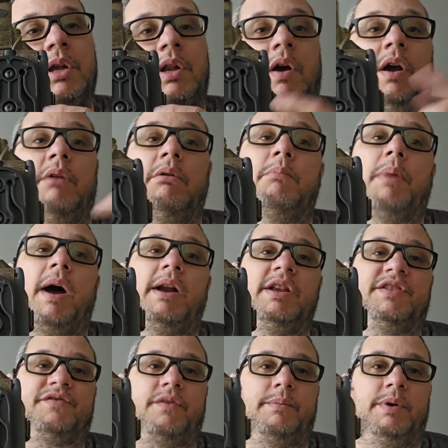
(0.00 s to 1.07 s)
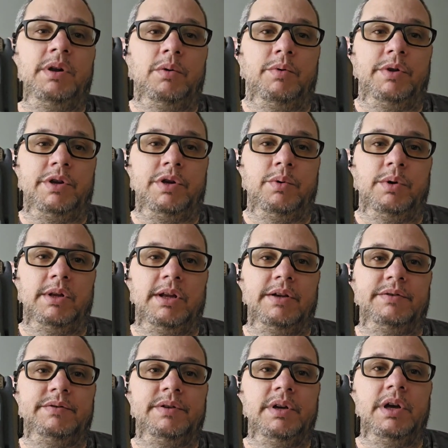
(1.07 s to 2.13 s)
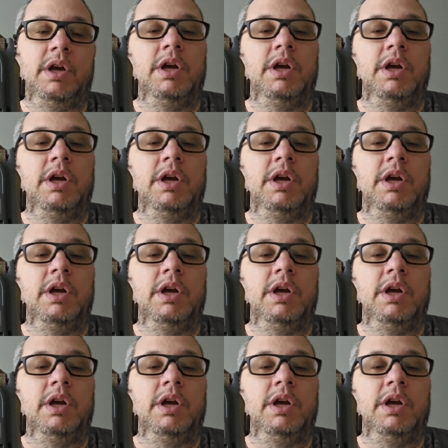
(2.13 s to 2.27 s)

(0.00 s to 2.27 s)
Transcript: Now everybody's familiar with the QLS.